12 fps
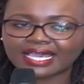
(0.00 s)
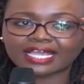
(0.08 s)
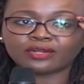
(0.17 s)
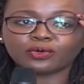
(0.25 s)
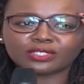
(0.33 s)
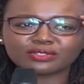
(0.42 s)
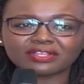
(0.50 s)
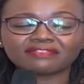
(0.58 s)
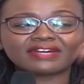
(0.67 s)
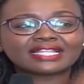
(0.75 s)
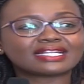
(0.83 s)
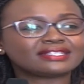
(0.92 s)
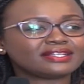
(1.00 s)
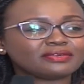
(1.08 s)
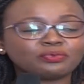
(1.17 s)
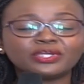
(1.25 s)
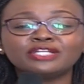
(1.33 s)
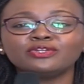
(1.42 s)
And also the fact that
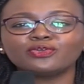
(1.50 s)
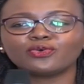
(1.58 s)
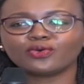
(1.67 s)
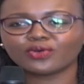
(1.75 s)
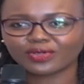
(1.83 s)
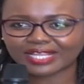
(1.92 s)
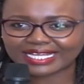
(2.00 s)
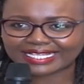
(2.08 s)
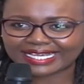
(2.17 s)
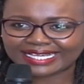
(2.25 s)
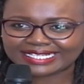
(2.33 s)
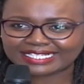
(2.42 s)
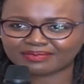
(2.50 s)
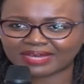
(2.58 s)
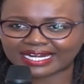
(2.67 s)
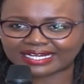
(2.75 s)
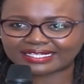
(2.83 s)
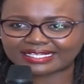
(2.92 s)
we know that they're getting
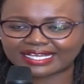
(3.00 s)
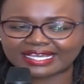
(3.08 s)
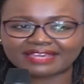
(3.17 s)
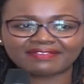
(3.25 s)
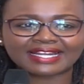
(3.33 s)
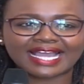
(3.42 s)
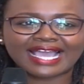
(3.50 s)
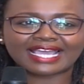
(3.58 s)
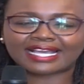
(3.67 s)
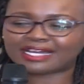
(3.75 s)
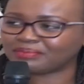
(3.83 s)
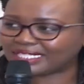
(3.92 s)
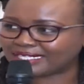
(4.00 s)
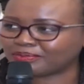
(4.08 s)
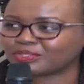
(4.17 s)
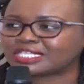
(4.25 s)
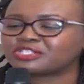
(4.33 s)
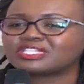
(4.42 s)
married, even I can meet them
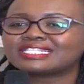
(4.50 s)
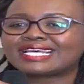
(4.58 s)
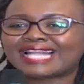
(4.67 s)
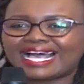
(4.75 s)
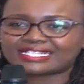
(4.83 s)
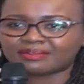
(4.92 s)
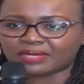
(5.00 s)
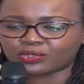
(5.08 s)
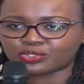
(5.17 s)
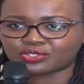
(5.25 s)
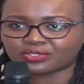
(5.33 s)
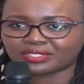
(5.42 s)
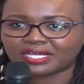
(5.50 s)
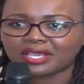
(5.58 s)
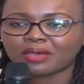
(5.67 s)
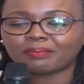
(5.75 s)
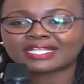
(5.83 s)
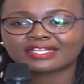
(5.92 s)
on the streets and ask them a question.
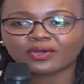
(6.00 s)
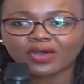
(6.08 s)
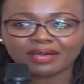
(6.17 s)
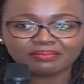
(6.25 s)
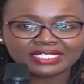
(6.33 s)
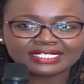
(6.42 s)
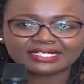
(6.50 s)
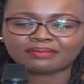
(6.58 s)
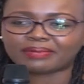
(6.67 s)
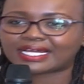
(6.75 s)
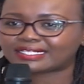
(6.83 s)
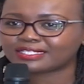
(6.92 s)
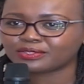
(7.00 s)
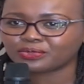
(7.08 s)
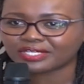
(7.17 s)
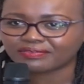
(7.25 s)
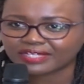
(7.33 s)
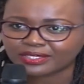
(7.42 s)
Mm. But the cohabiting parents don't
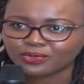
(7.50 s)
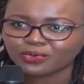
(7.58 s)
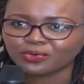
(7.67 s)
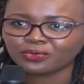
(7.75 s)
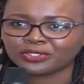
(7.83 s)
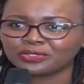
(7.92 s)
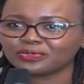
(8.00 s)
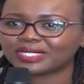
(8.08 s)
even know, you know.